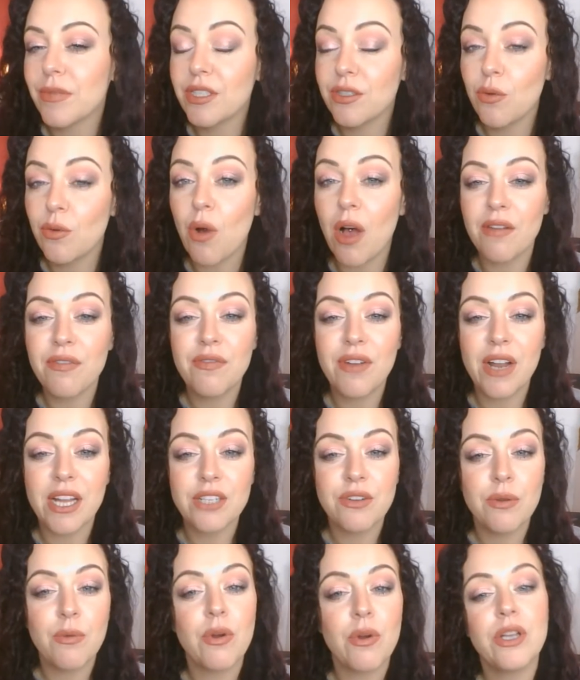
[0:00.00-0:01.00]
it's quite a
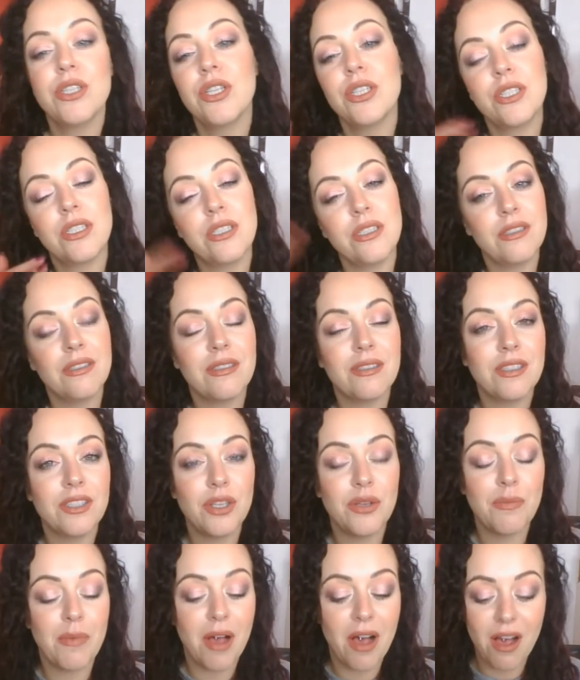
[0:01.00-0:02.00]
flattering one. It doesn't
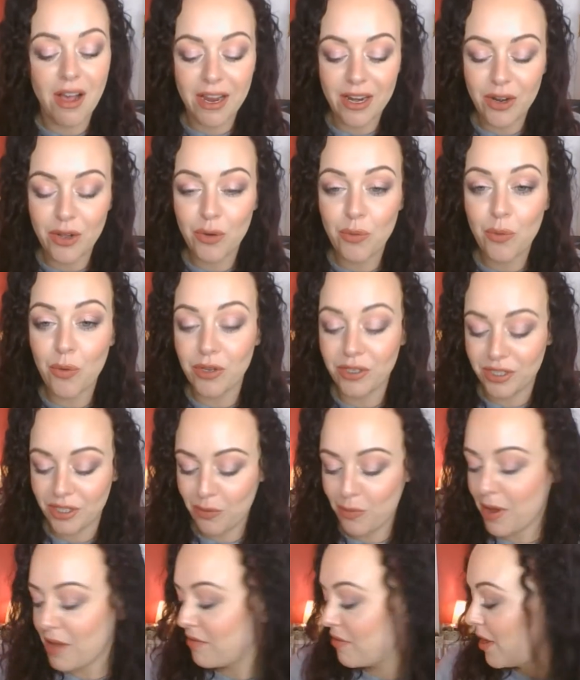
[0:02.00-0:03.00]
suit my eye look
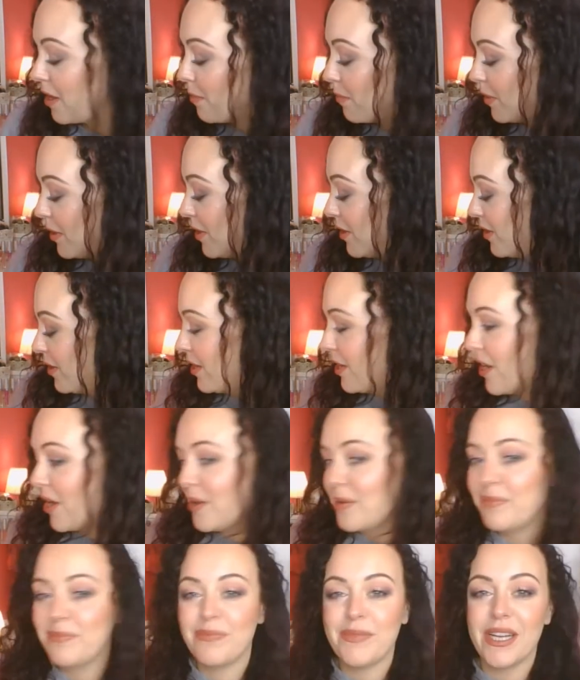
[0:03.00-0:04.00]
whatsoever, but you
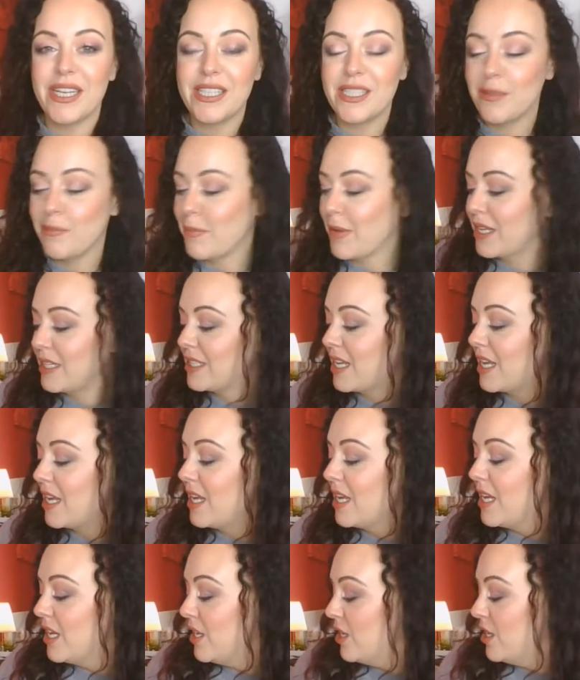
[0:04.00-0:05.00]
know, that doesn't matter.